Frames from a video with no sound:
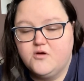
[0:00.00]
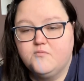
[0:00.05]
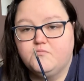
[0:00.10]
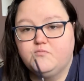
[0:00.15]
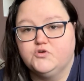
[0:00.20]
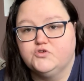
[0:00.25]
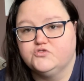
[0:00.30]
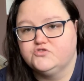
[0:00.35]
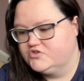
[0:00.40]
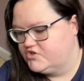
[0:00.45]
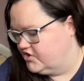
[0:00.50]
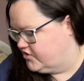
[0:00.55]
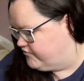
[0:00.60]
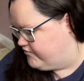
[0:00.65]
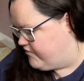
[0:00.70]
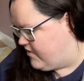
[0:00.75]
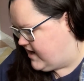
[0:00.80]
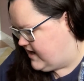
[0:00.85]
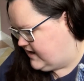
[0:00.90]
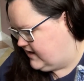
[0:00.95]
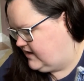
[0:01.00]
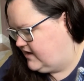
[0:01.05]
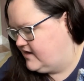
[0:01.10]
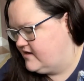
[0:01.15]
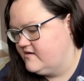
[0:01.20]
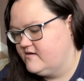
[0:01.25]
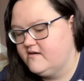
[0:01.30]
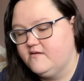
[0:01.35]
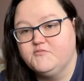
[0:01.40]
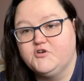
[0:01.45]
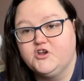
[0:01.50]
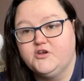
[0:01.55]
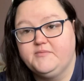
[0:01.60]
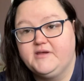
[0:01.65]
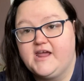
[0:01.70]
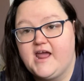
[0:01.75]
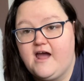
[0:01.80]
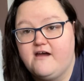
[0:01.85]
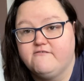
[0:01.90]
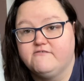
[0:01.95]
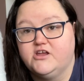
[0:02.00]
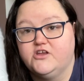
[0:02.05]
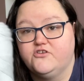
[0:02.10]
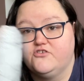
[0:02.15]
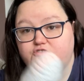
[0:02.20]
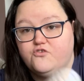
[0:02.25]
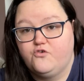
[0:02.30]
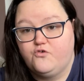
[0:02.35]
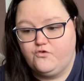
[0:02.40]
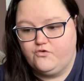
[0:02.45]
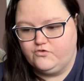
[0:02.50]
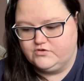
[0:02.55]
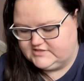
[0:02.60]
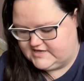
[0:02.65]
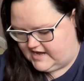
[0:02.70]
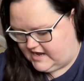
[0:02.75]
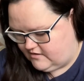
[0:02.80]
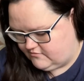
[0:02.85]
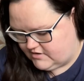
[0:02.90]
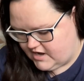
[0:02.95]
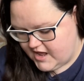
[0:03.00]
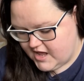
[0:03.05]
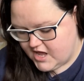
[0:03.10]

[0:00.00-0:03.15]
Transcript: but the grey I'm going to be carrying all down,